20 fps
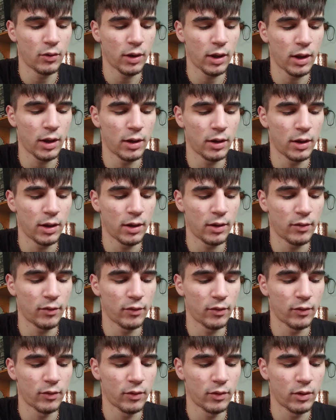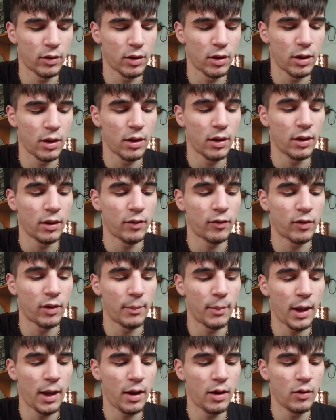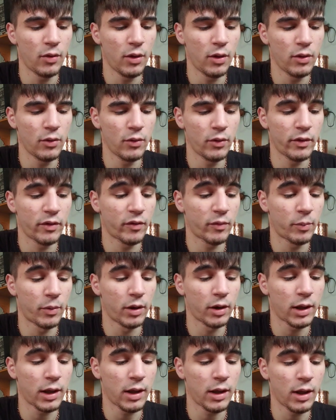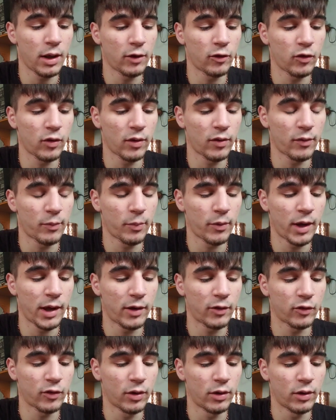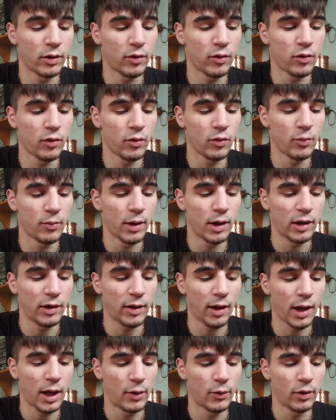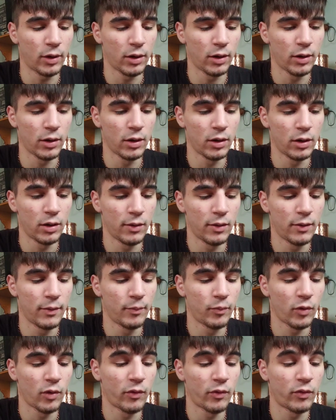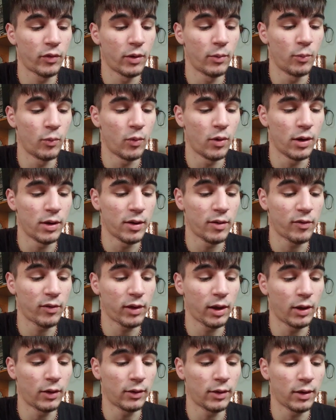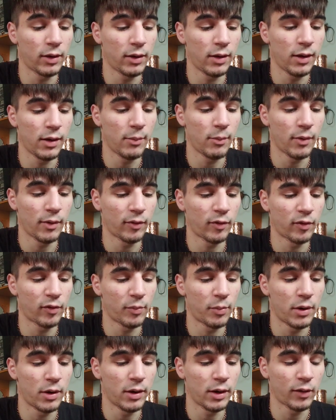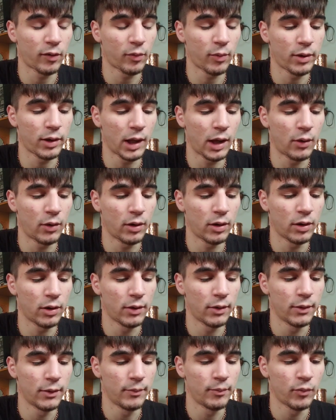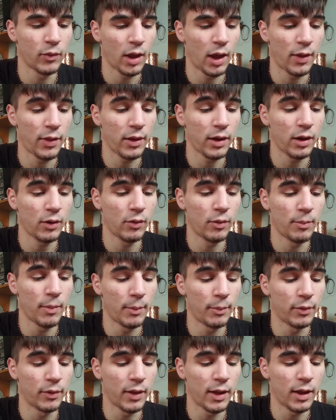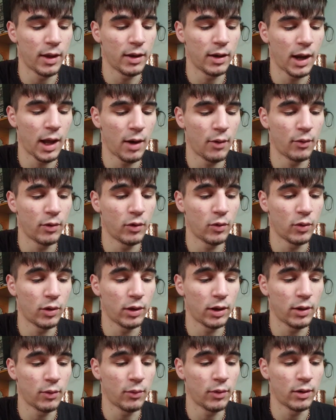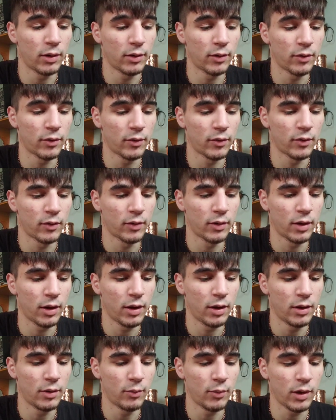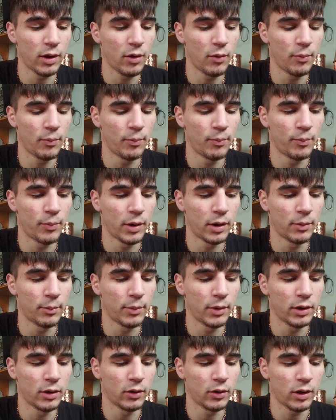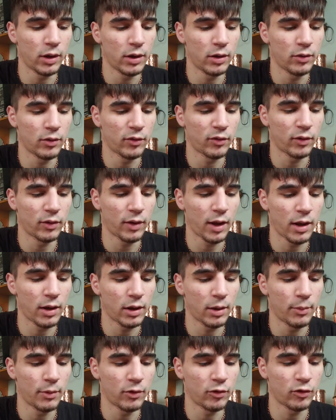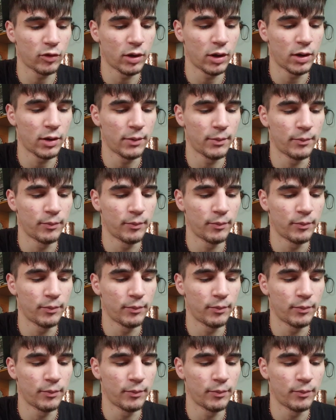Yeah, nice. Somehow, though, the Sparky actually splashed onto my tower from one skeleton that must have spawned next to my tower. I think I remember that and how annoying it was. We go Barb Barrel here just to tank up a shot.